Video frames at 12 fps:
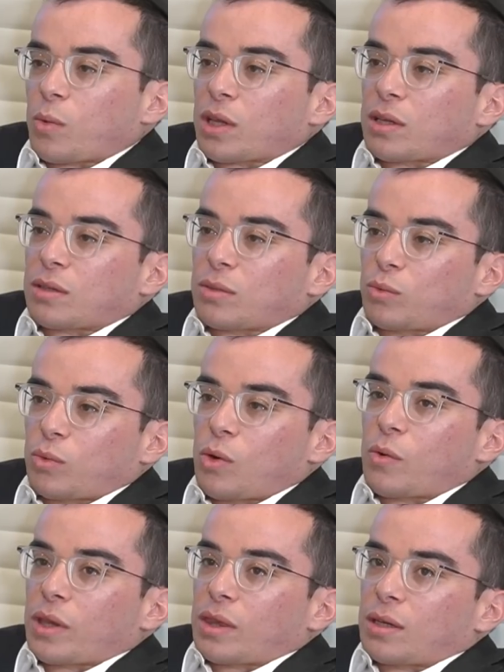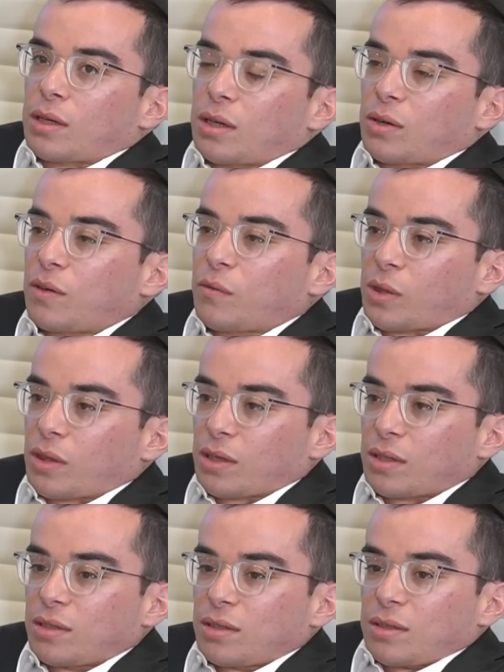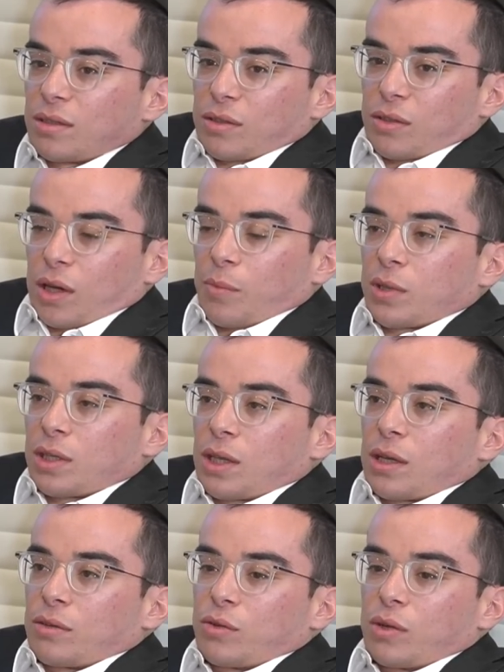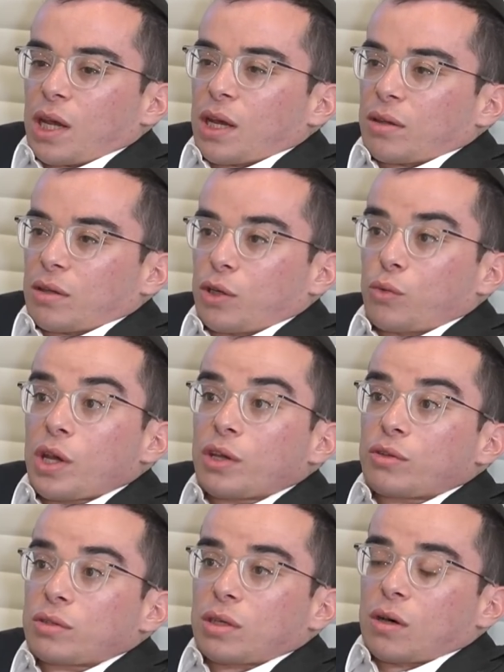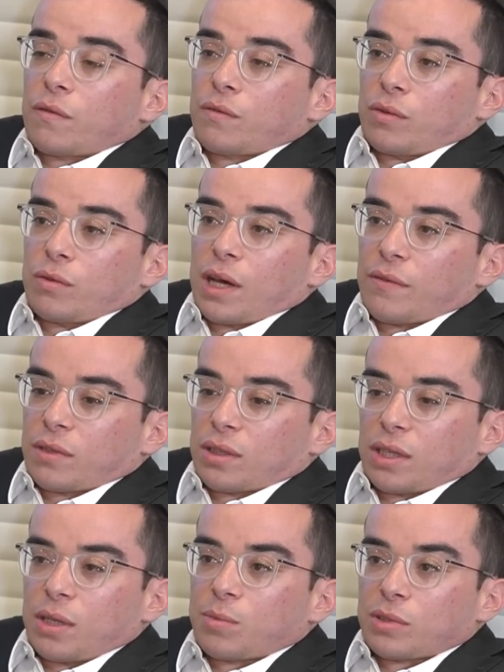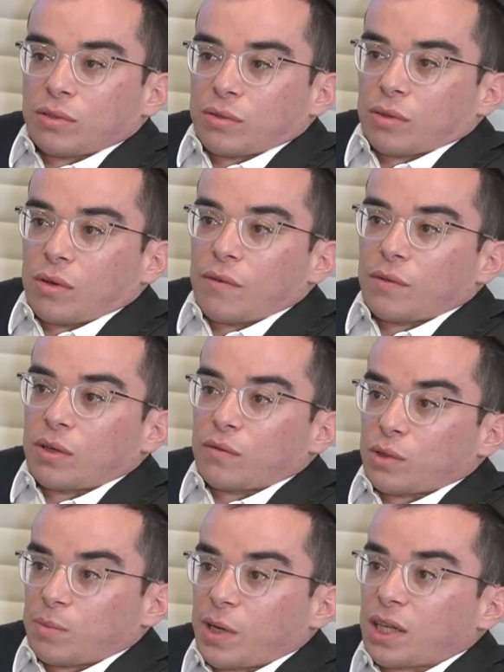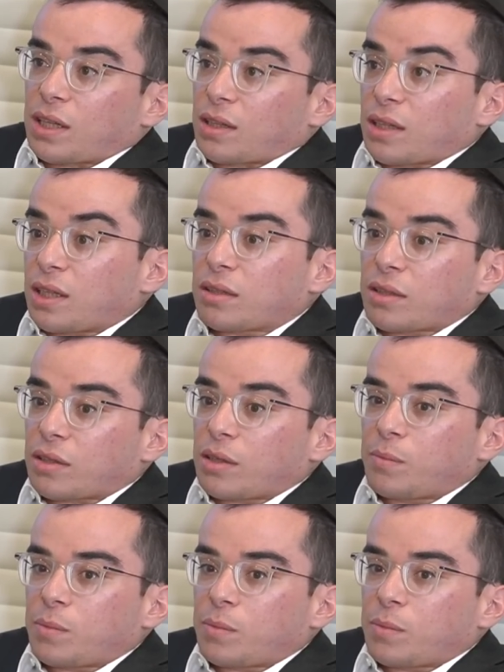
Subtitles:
way to roll with it and live with it. I mean, you can't degrade yourself. You have to keep a certain level of respect and dignity.